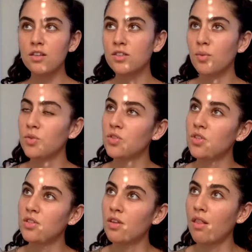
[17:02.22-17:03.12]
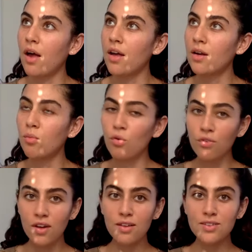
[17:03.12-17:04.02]
someone sees the light in a
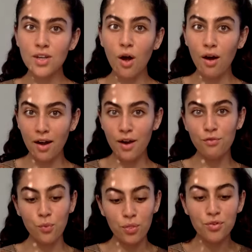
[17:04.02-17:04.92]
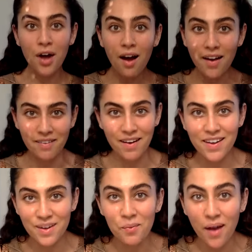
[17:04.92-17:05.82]
movie, it's kind of when they're dying,
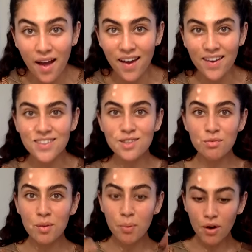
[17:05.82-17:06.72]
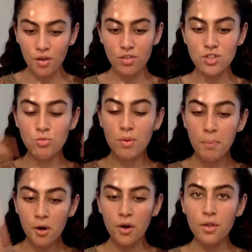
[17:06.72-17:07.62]
right? In a way, it's the rebirth. It's a
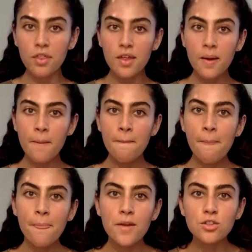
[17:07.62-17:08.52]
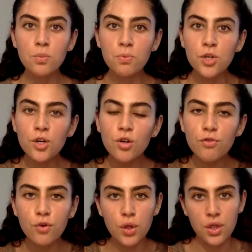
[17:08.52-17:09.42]
rebirth. It's a
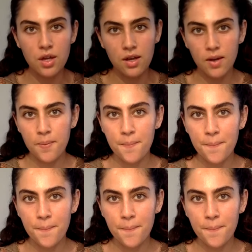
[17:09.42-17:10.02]
beautiful thing.